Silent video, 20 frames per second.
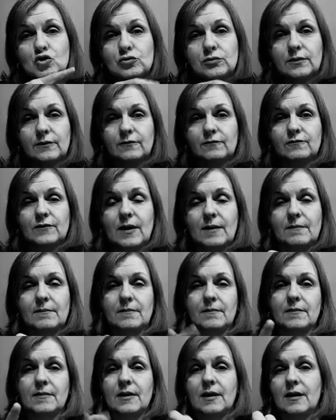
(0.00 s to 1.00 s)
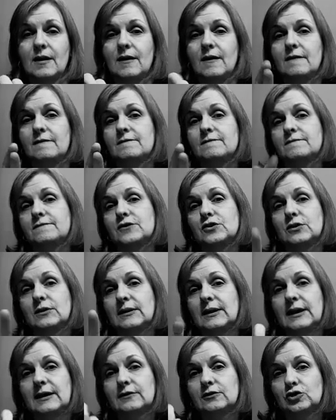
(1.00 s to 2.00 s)
again, like we mentioned with the water
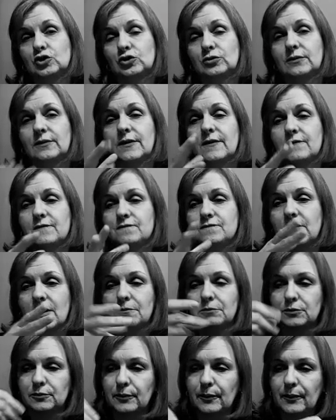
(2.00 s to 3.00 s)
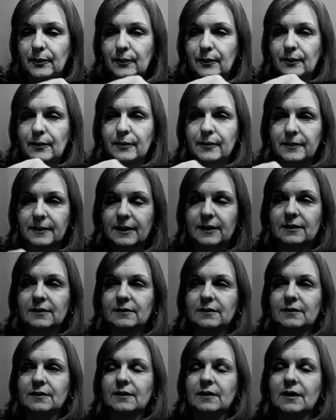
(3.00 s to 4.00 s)
cycle, we have to deal with runoff. Nitrogen
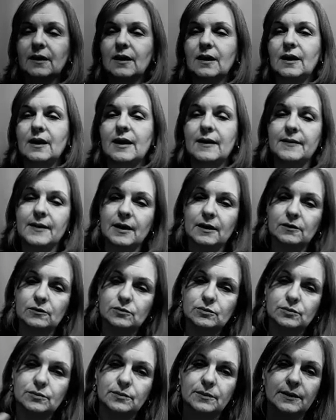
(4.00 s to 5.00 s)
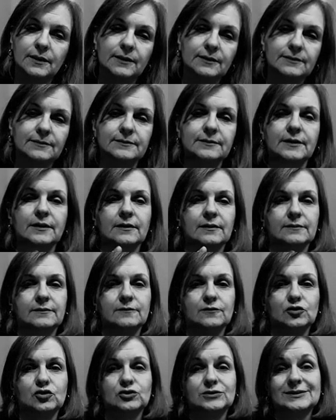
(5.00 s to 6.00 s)
is the primary one we worry about.
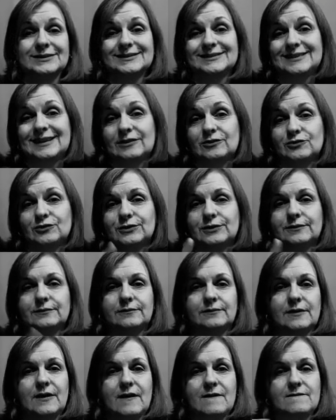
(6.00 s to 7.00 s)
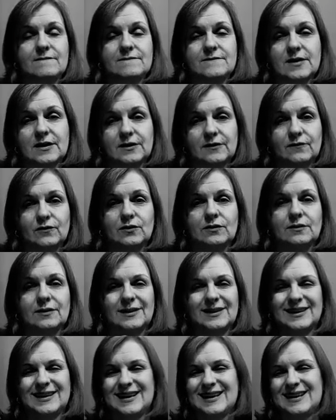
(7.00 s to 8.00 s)
Phosphorus is another.
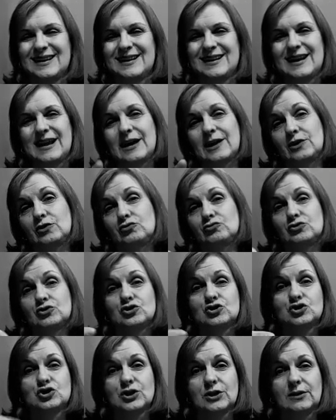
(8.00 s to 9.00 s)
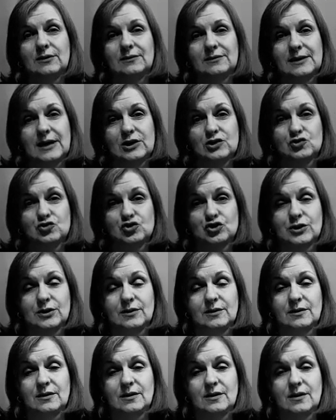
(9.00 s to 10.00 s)
Nitrogen we see
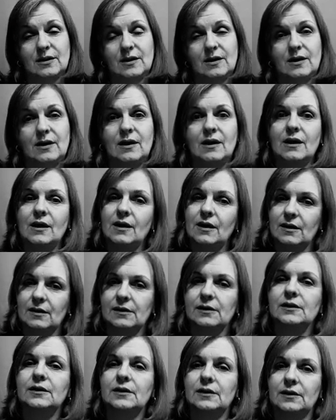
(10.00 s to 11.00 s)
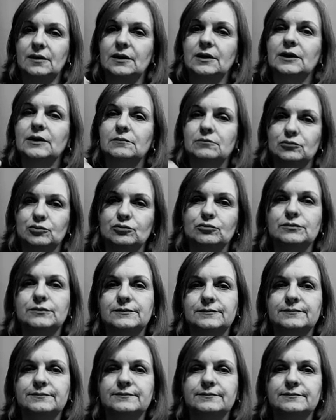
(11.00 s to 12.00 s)
contributing huge
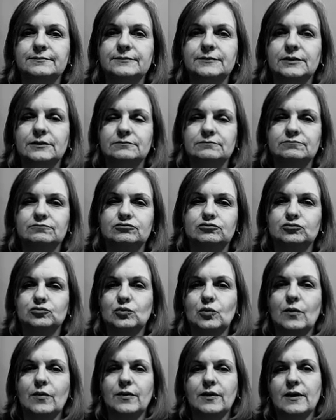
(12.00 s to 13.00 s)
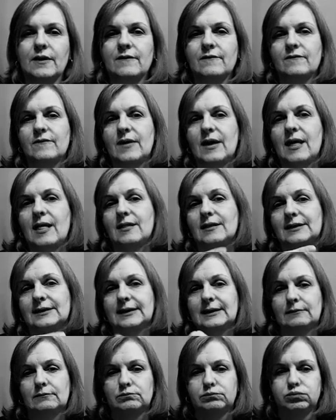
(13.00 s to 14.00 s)
amounts to algal blooms in oceans
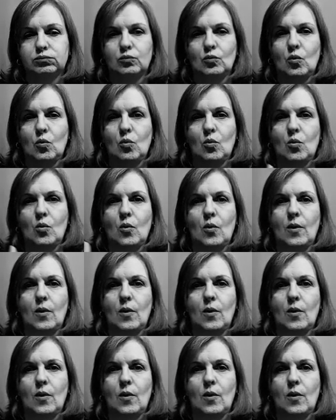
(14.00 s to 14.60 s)
and so on.